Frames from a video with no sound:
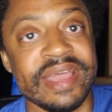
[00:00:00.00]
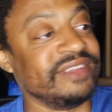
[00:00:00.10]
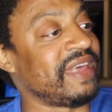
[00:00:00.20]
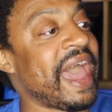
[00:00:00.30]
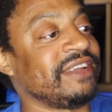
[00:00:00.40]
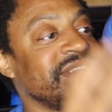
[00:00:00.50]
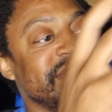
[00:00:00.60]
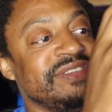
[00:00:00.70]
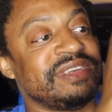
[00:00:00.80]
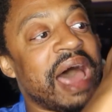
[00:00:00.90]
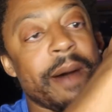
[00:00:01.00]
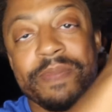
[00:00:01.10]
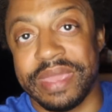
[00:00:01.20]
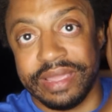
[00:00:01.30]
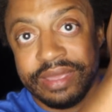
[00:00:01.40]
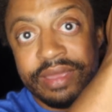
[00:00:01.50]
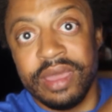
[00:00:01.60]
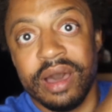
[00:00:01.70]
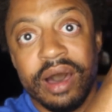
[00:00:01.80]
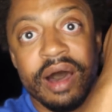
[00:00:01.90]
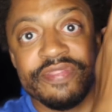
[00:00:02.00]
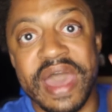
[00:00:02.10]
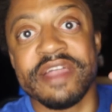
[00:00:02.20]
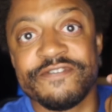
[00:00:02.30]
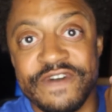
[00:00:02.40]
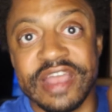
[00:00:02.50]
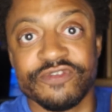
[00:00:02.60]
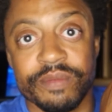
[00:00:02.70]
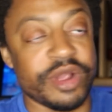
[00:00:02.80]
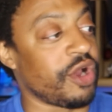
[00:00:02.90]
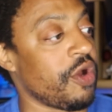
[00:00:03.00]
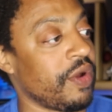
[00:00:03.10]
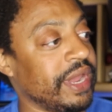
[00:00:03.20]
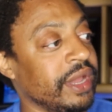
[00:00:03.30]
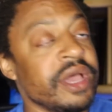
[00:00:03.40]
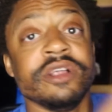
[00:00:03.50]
It's actually stopping that effect from occurring.